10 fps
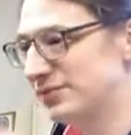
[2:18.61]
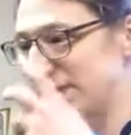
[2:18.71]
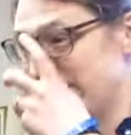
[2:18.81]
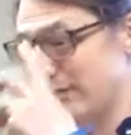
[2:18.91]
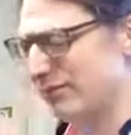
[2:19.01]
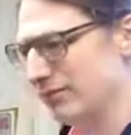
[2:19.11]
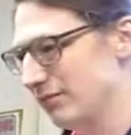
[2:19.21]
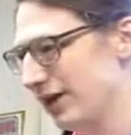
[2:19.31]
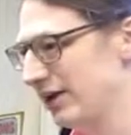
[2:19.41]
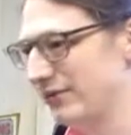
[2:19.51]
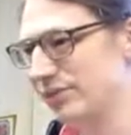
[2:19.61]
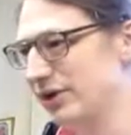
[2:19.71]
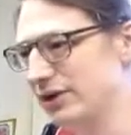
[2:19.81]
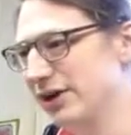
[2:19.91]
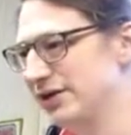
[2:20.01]
David might have a
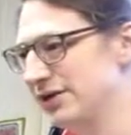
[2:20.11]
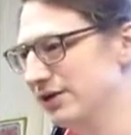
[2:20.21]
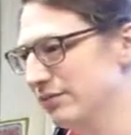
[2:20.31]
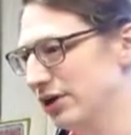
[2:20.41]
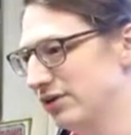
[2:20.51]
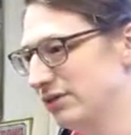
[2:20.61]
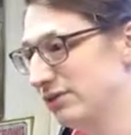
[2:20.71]
better idea, but